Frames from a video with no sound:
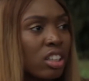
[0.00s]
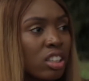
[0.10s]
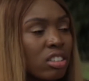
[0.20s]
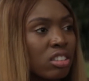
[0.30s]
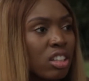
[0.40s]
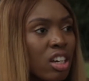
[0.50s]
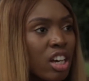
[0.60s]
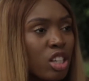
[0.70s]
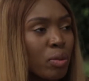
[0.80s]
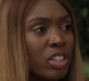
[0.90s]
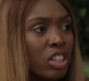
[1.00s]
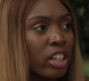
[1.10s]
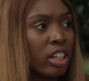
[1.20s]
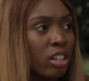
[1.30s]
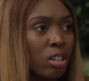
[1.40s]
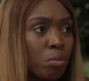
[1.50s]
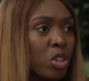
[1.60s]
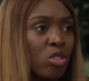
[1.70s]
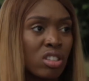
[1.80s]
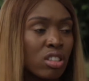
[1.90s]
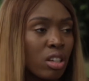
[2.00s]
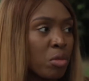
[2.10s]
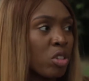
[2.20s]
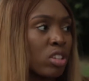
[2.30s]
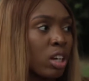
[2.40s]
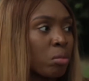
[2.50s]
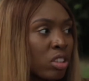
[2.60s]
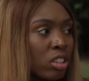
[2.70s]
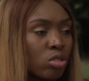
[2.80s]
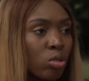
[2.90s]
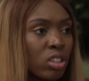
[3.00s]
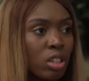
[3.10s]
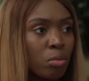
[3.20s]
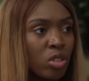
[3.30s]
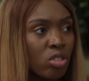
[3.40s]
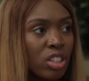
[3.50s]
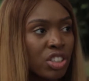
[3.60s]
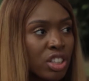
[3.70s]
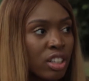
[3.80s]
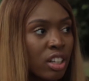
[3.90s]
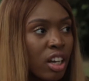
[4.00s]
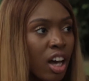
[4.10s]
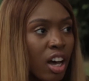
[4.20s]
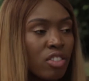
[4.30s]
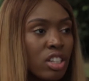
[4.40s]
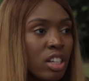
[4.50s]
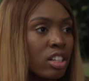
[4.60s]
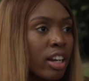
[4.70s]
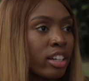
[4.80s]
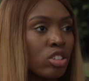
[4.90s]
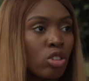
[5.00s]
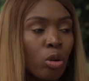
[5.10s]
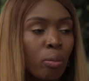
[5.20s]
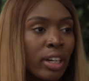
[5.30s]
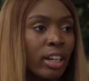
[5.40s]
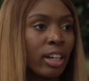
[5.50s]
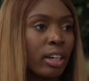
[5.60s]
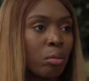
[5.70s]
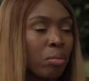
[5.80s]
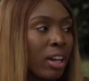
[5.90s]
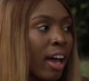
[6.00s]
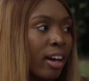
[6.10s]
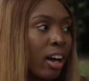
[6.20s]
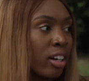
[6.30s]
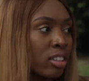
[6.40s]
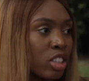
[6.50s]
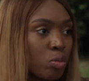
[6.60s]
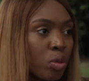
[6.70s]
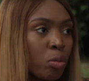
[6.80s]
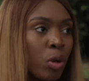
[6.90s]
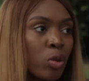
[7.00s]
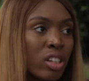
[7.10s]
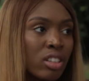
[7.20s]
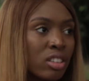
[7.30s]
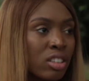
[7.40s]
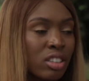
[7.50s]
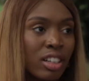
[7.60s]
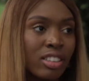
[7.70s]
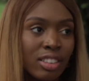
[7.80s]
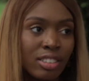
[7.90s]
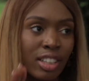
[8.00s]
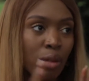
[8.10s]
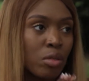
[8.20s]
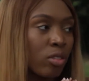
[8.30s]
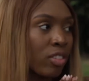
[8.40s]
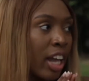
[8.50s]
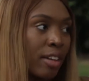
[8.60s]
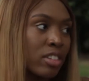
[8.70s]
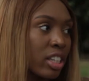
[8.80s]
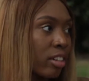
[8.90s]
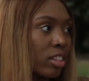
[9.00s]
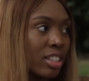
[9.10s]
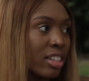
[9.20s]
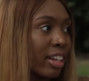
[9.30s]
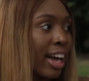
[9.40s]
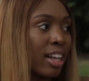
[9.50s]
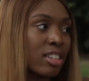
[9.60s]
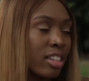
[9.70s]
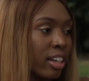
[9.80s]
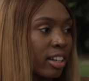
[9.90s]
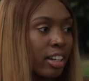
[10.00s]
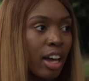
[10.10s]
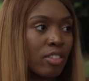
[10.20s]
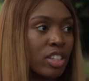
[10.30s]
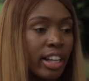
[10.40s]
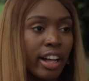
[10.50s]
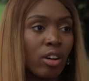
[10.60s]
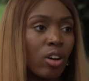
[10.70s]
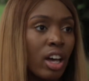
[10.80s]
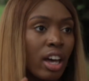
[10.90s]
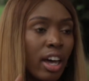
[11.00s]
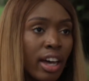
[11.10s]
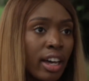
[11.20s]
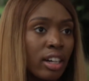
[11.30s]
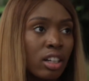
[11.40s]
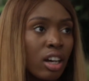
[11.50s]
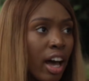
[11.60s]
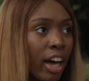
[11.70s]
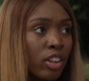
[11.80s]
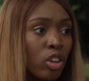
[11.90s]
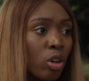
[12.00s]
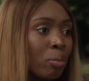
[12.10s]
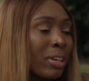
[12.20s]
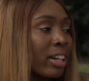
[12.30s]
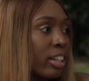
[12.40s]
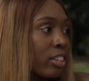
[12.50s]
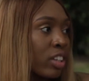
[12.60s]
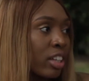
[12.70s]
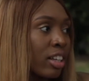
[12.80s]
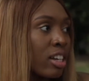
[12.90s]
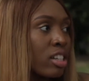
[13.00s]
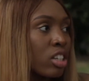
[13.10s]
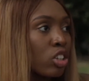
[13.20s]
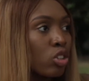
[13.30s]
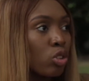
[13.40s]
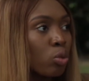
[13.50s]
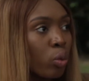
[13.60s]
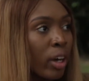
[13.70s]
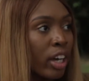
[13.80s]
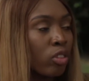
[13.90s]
because especially in music, I'm gonna talk as a musician. I've seen like so many black artists promoting certain types of lifestyle as the gangsta lifestyle, and I don't believe that is a good way